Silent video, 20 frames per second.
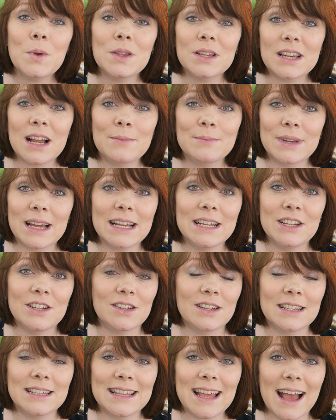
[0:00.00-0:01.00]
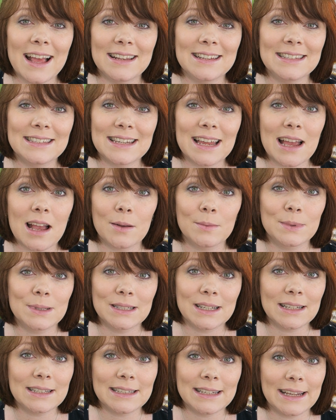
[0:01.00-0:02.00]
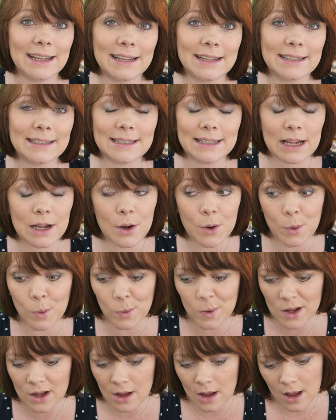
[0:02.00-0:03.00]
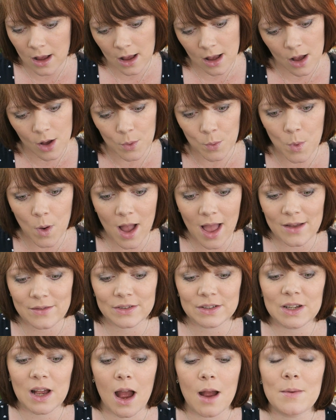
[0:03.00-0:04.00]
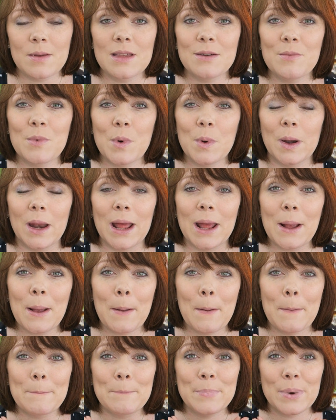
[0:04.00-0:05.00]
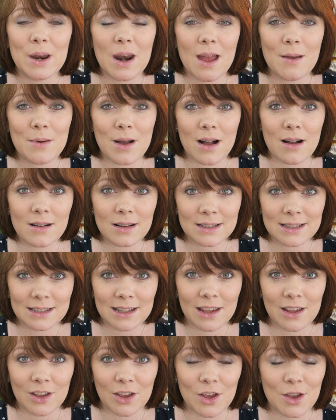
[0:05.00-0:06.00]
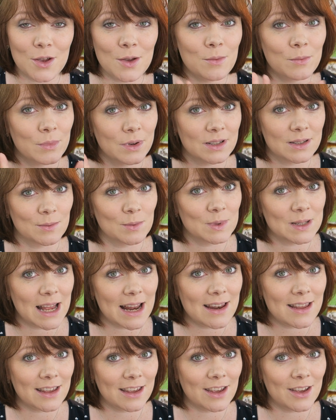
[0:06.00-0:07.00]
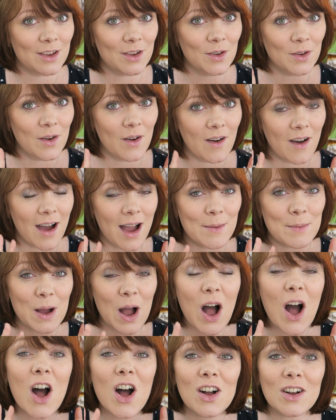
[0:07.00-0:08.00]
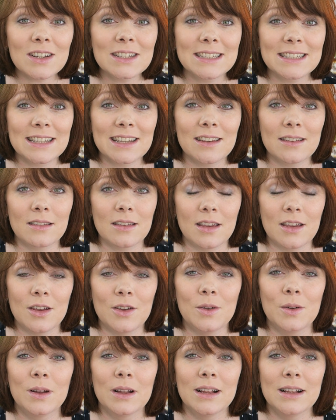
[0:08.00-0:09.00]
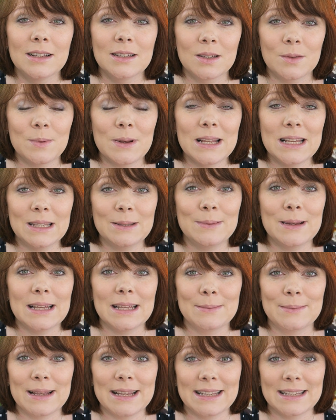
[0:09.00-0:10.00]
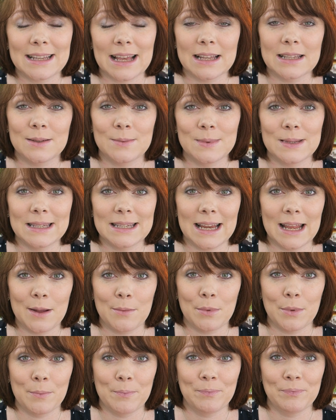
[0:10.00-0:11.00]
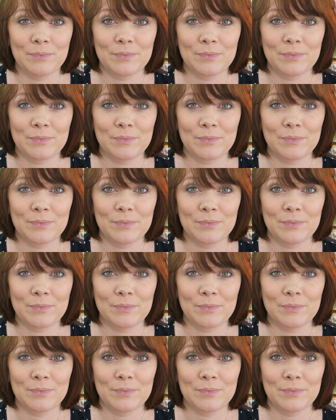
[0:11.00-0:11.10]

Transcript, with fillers: the temptation is there to stay up studying till whatever time in the morning, but I'm asking you, because I'm not telling you, I'm asking you to please, please, please get some sleep.